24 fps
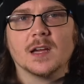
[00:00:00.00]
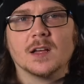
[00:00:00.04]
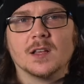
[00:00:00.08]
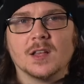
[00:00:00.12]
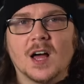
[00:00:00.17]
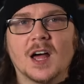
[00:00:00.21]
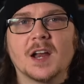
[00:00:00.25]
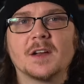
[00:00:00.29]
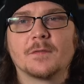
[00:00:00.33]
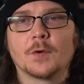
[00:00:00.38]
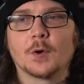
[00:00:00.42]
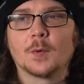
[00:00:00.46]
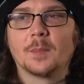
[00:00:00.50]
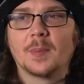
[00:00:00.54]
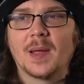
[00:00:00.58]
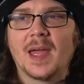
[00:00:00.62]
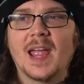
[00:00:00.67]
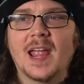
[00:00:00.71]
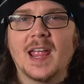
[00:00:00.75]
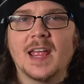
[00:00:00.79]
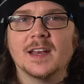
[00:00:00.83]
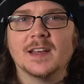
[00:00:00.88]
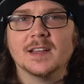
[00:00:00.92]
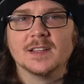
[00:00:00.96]
A lot of her
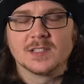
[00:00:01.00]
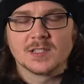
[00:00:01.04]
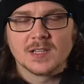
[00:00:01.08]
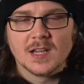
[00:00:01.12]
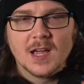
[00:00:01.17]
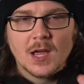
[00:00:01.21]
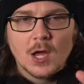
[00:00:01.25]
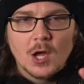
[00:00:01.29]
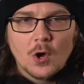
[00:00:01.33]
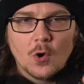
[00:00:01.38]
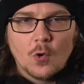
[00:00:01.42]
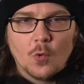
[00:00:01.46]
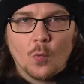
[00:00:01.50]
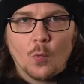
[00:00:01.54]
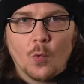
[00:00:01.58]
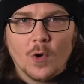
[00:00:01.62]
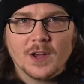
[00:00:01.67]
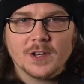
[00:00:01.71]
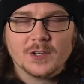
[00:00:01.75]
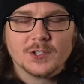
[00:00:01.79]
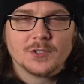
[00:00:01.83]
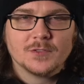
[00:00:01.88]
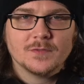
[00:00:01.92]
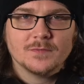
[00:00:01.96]
pain is
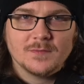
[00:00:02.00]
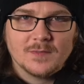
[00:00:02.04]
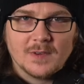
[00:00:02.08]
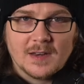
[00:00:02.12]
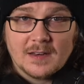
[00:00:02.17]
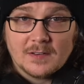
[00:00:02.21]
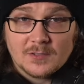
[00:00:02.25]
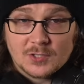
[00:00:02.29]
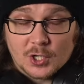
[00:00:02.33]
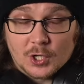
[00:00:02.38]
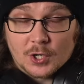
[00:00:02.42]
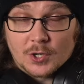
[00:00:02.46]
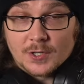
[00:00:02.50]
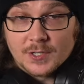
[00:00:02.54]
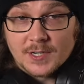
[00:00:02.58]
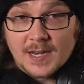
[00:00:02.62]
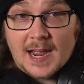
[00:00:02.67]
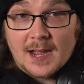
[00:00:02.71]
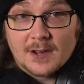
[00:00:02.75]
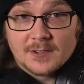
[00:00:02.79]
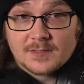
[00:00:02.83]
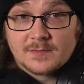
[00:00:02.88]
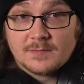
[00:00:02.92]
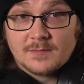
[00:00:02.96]
what turned
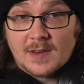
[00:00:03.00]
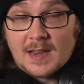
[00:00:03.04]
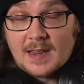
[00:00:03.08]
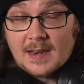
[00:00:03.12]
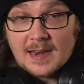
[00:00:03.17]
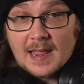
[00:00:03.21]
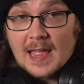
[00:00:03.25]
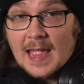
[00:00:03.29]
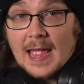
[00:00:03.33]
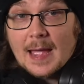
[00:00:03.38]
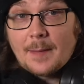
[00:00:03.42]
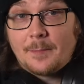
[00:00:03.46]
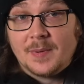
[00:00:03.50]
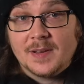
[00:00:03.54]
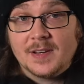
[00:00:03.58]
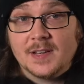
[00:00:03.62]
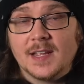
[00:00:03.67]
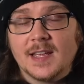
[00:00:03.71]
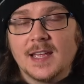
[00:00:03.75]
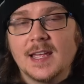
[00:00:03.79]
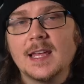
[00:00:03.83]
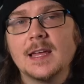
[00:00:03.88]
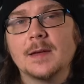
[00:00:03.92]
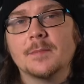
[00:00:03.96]
out and happened
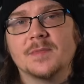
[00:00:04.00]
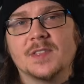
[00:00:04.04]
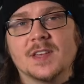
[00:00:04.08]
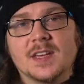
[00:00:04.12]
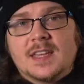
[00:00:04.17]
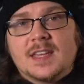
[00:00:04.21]
to him. The